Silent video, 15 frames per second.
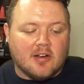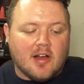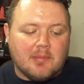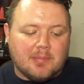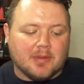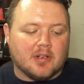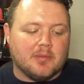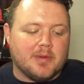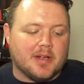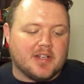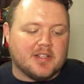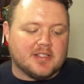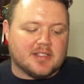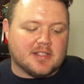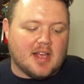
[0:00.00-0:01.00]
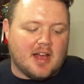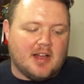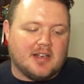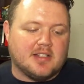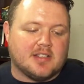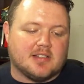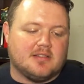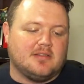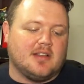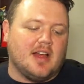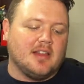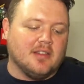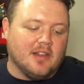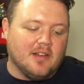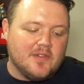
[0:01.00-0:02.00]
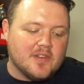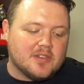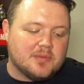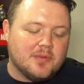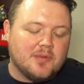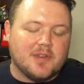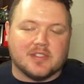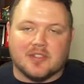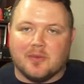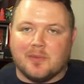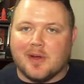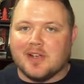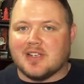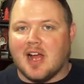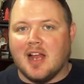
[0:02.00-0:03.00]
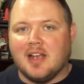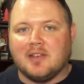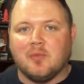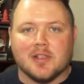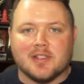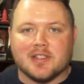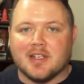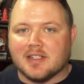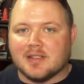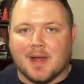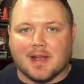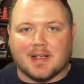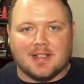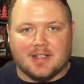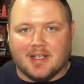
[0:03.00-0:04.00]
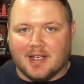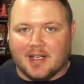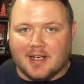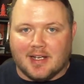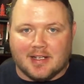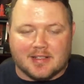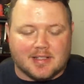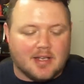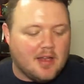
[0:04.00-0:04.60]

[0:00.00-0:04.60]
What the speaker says: a little bit because I loved this movie so much. I wasn't expecting to get it.